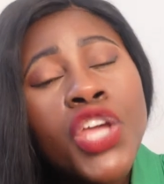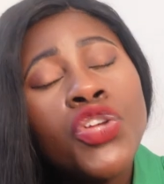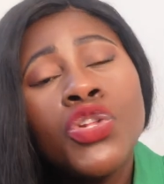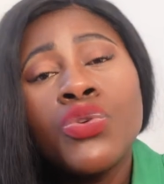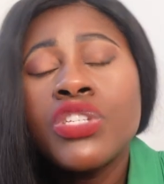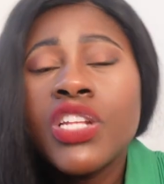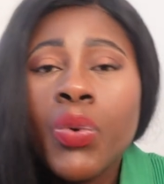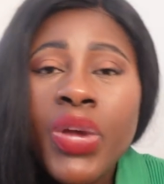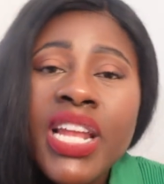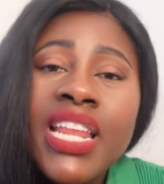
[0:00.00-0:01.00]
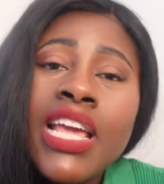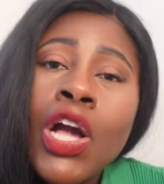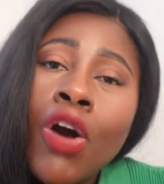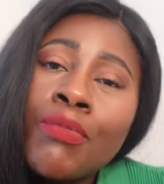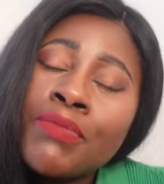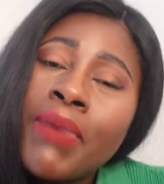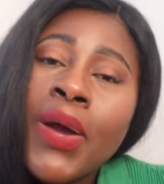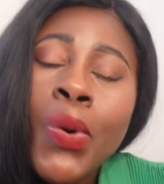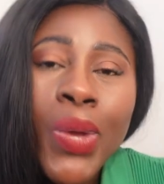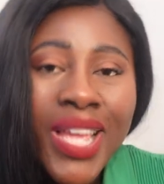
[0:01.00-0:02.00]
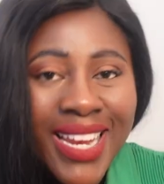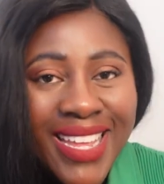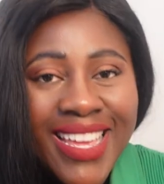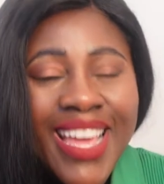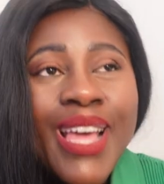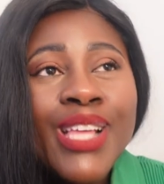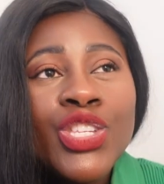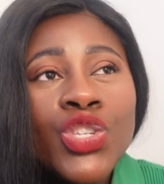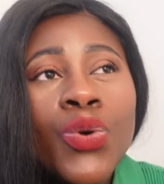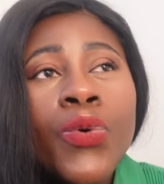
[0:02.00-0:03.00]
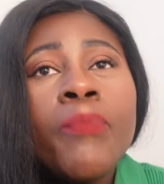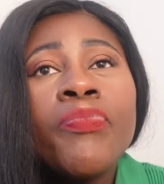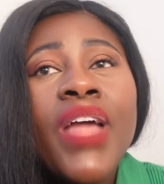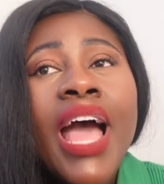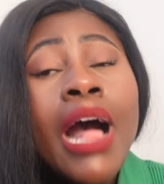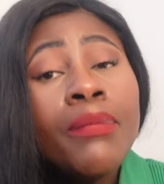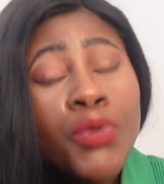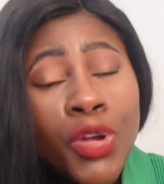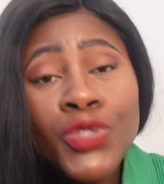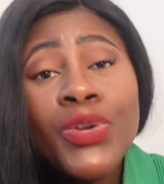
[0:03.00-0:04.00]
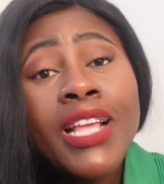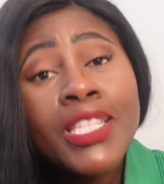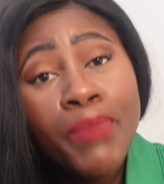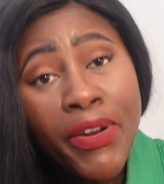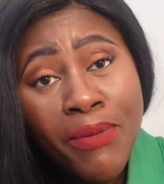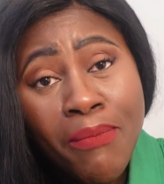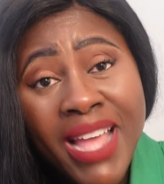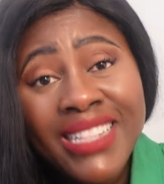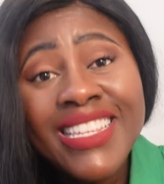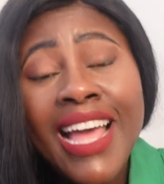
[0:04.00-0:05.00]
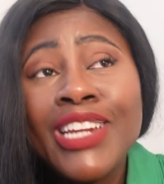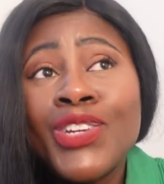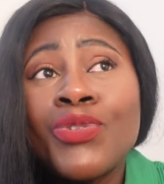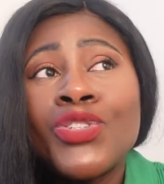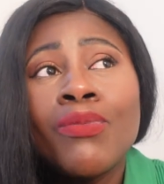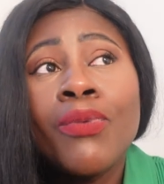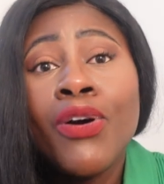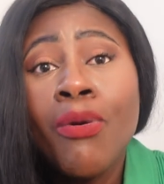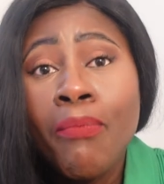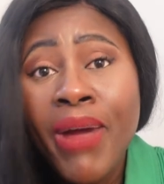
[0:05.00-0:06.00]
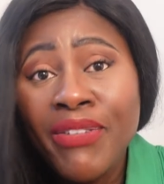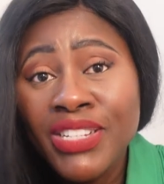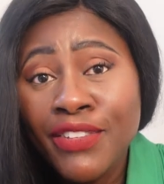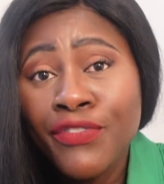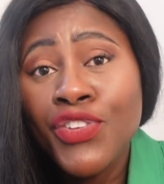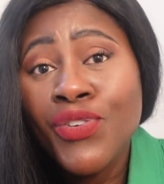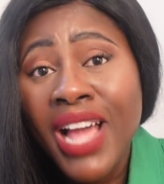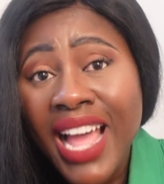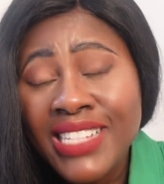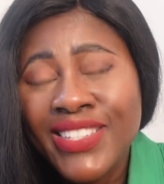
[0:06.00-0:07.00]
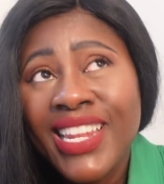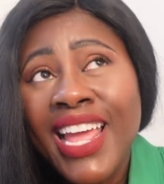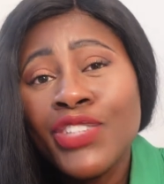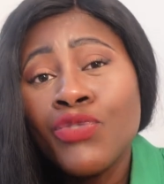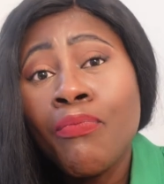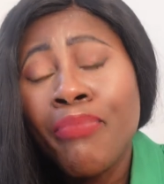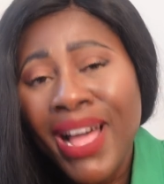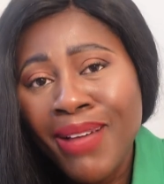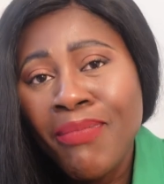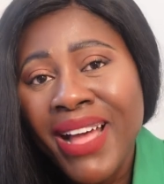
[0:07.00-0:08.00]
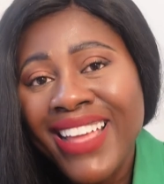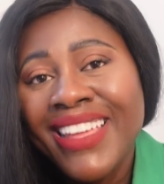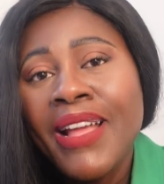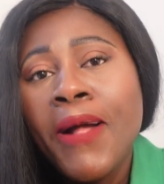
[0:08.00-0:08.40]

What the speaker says: You lose it quickly, it comes back quickly. So I'm going to experiment and do some comparison for you guys because I like to back my